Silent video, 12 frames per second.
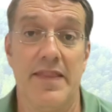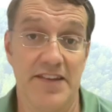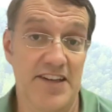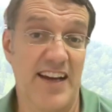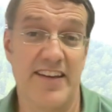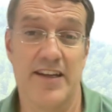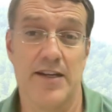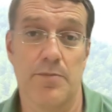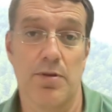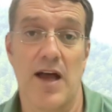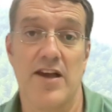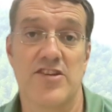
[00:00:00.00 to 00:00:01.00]
This idea
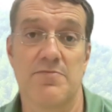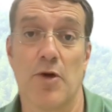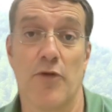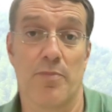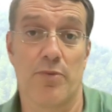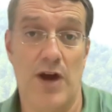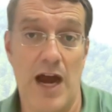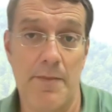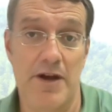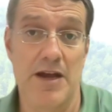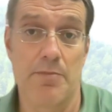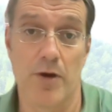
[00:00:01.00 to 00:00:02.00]
applies to both
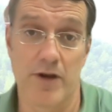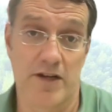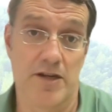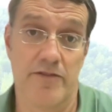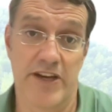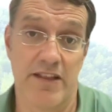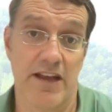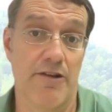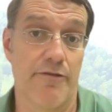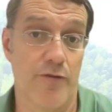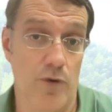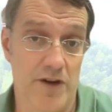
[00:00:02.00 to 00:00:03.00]
primary productivity, like
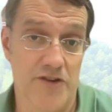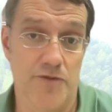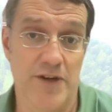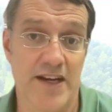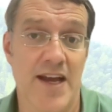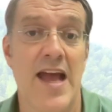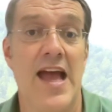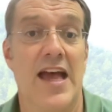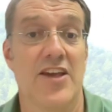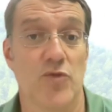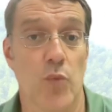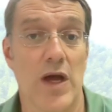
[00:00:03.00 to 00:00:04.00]
forestry,
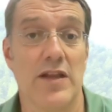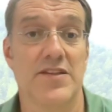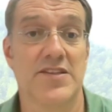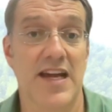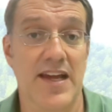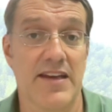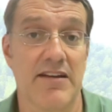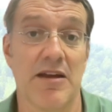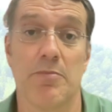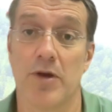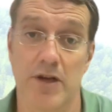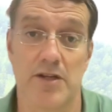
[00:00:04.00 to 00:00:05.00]
as well as secondary
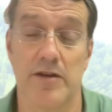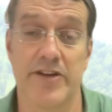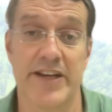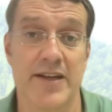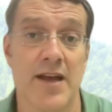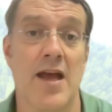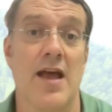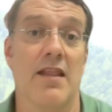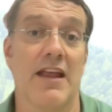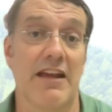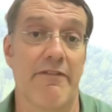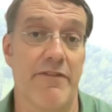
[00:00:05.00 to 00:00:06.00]
productivity,
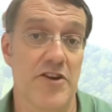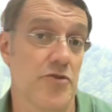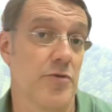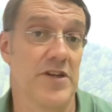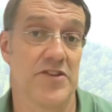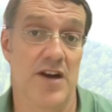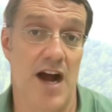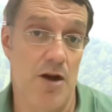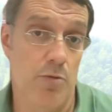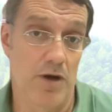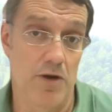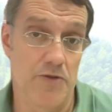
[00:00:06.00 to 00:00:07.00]
like fisheries and
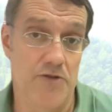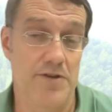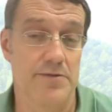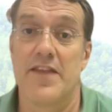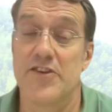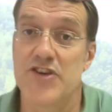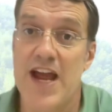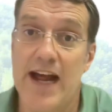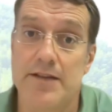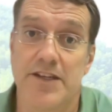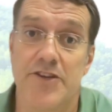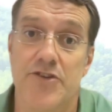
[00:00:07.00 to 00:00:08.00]
aquaculture. The
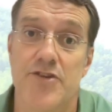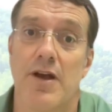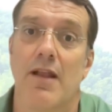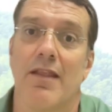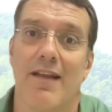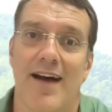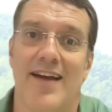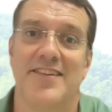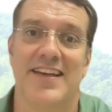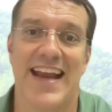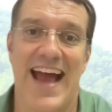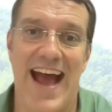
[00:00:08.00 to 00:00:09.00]
challenge
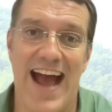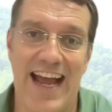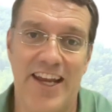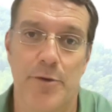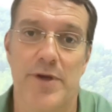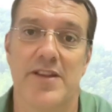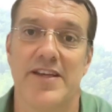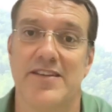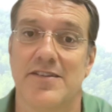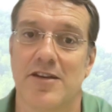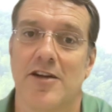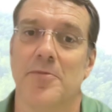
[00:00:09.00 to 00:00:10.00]
lies in accurately
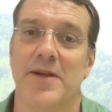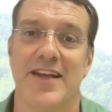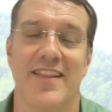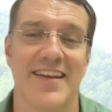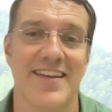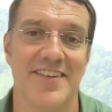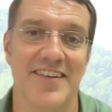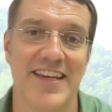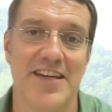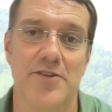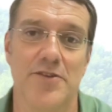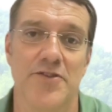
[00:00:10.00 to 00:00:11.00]
determining these
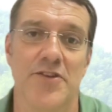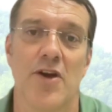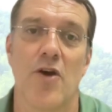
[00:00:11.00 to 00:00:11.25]
yields